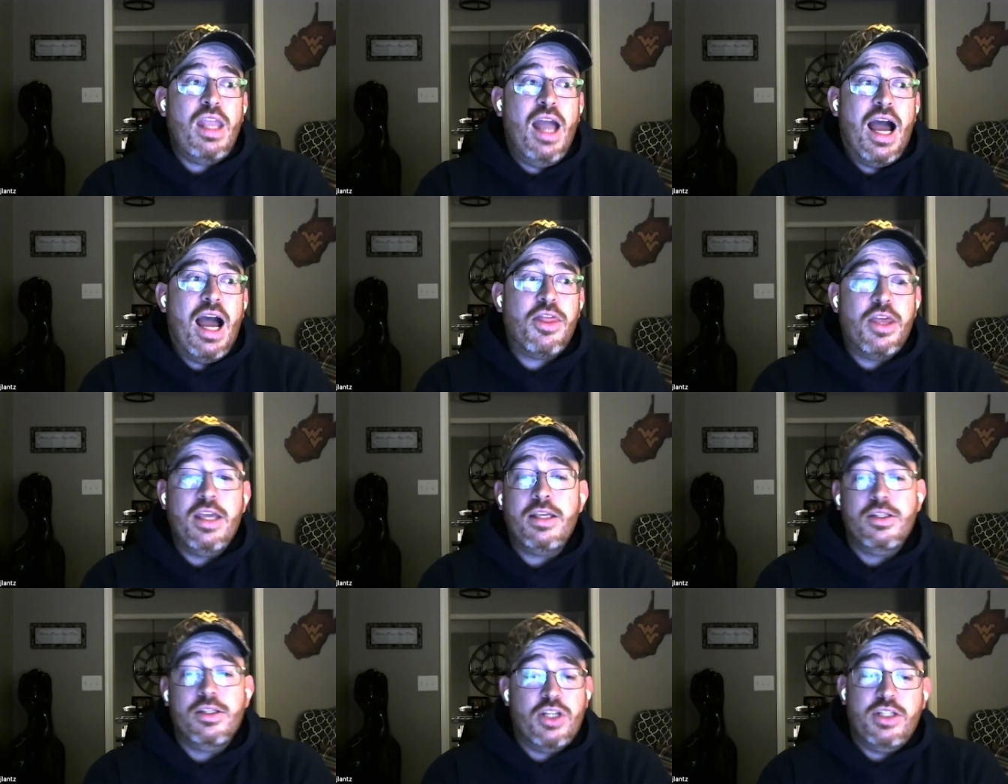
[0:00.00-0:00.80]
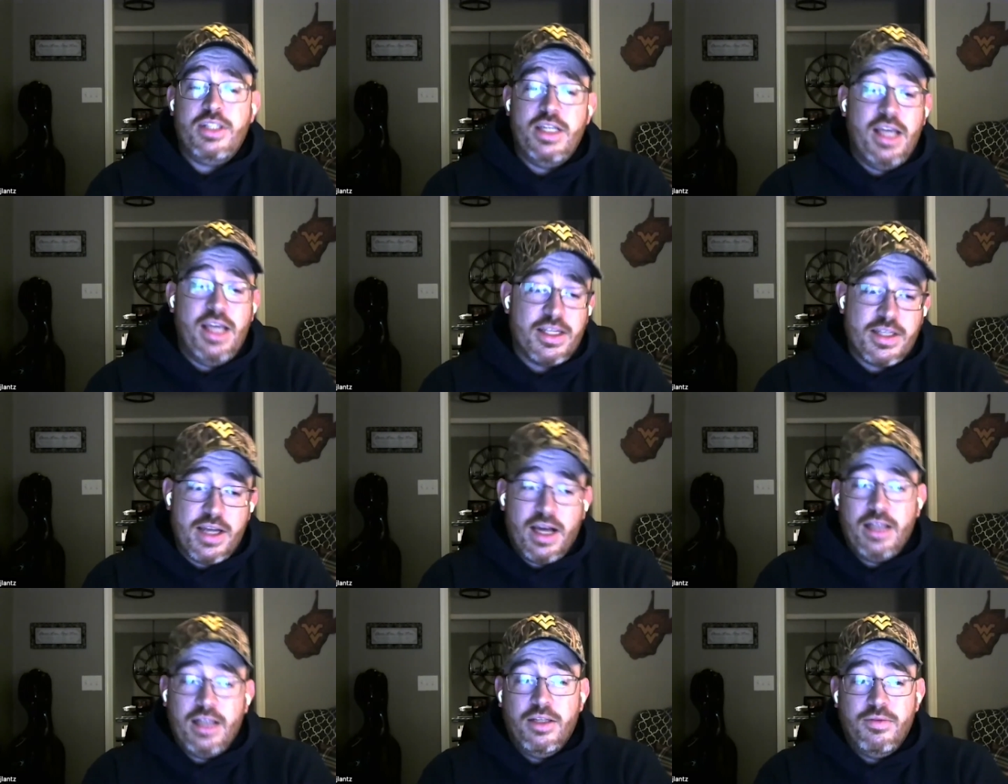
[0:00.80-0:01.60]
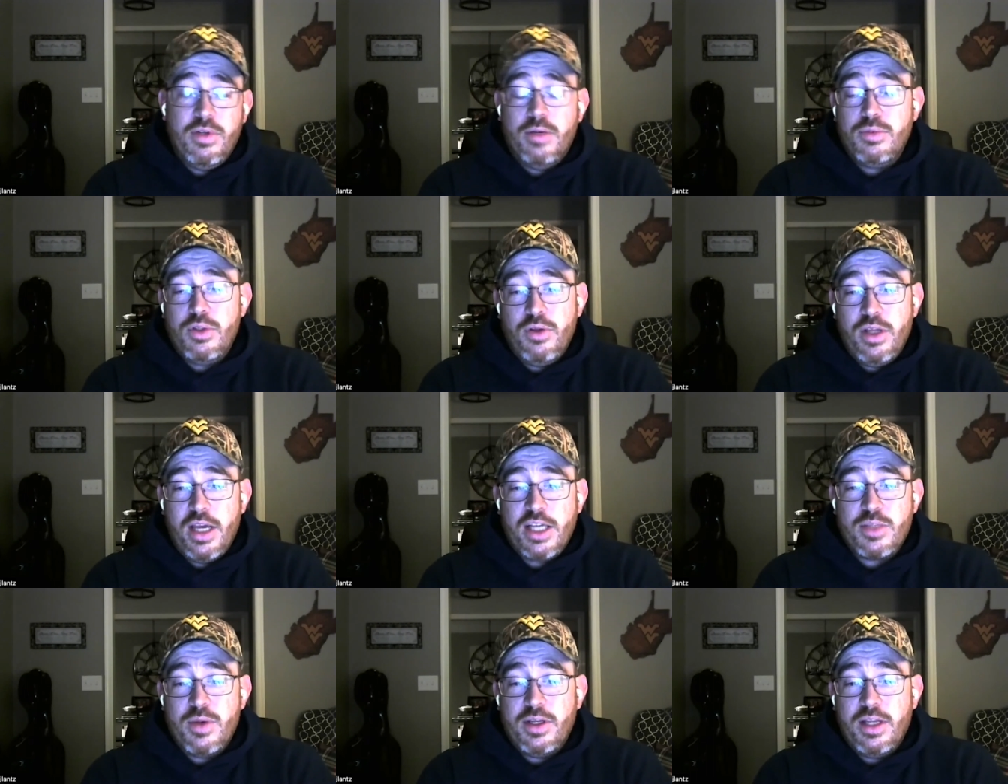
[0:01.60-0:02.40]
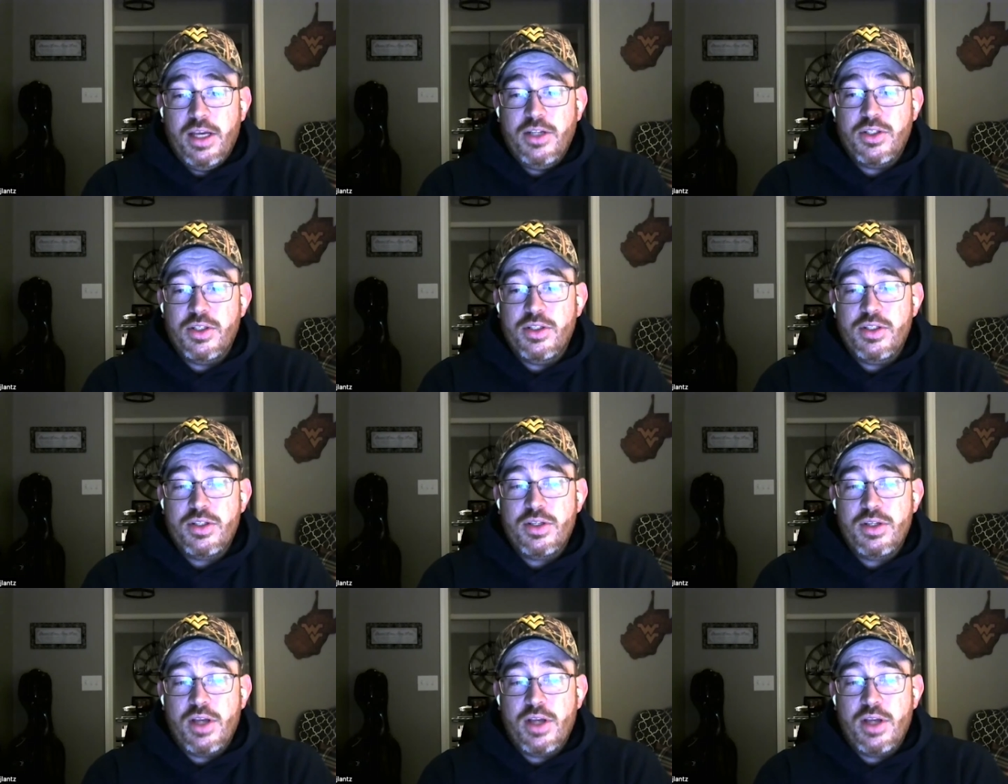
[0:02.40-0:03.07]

I think JT has not lived up to the expectations.